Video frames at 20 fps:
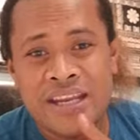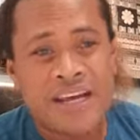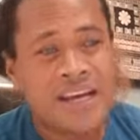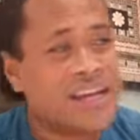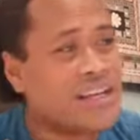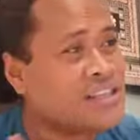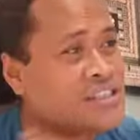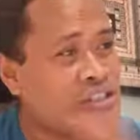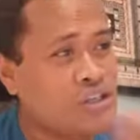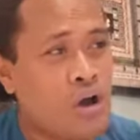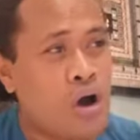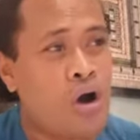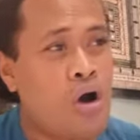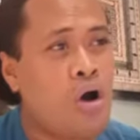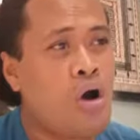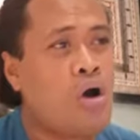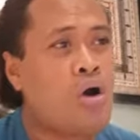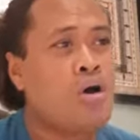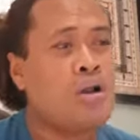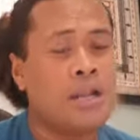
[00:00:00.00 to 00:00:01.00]
us
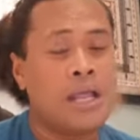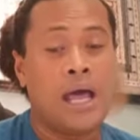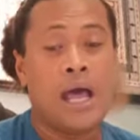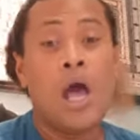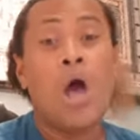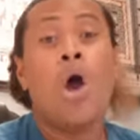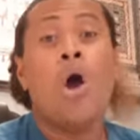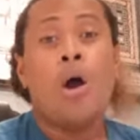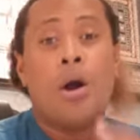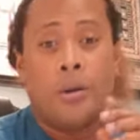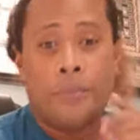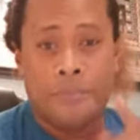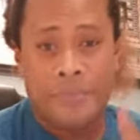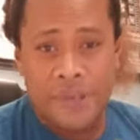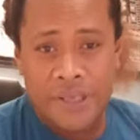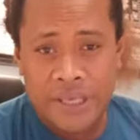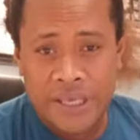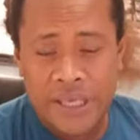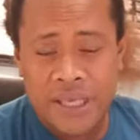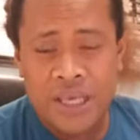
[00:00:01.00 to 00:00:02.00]
all.
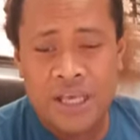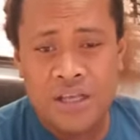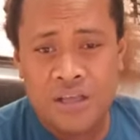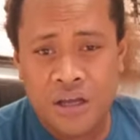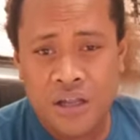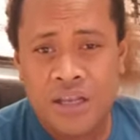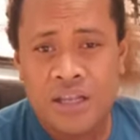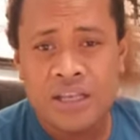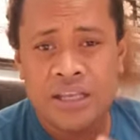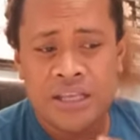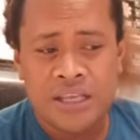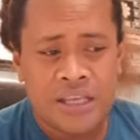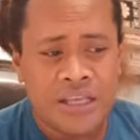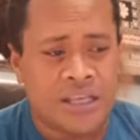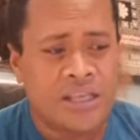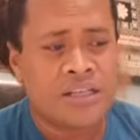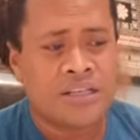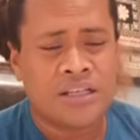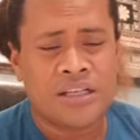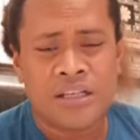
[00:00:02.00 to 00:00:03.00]
Big or
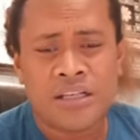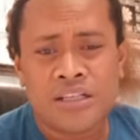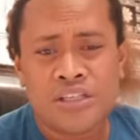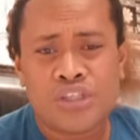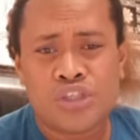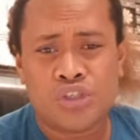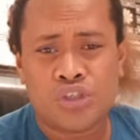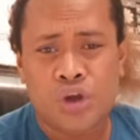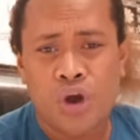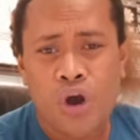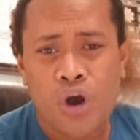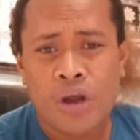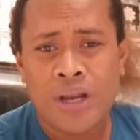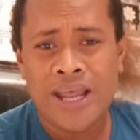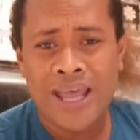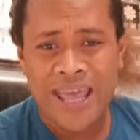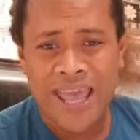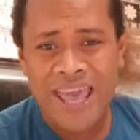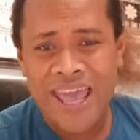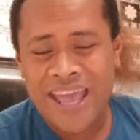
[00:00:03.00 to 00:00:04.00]
little, short
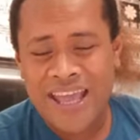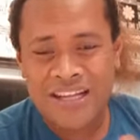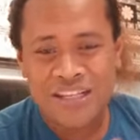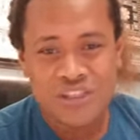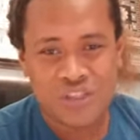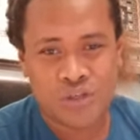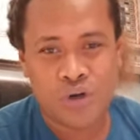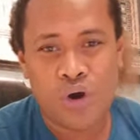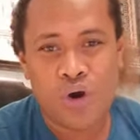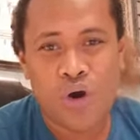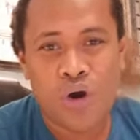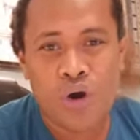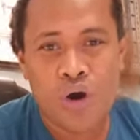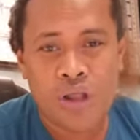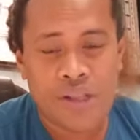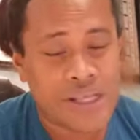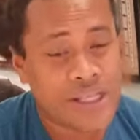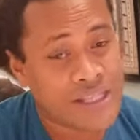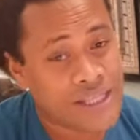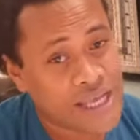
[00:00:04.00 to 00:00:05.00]
and
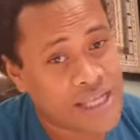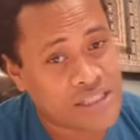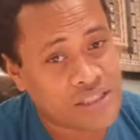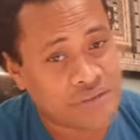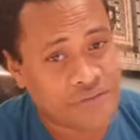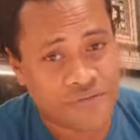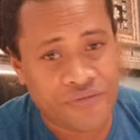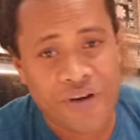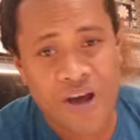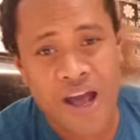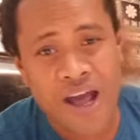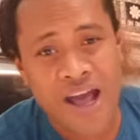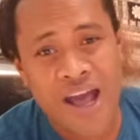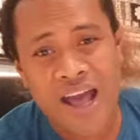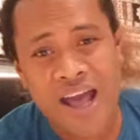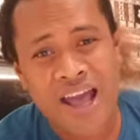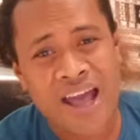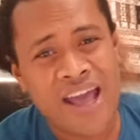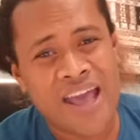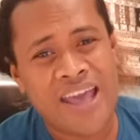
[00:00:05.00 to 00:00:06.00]
tall, and that's
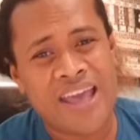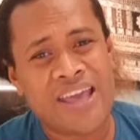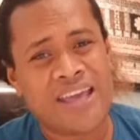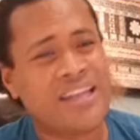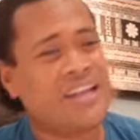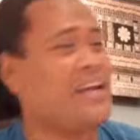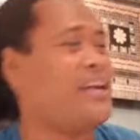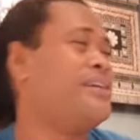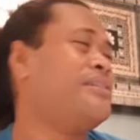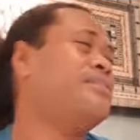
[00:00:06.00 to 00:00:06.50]
fine.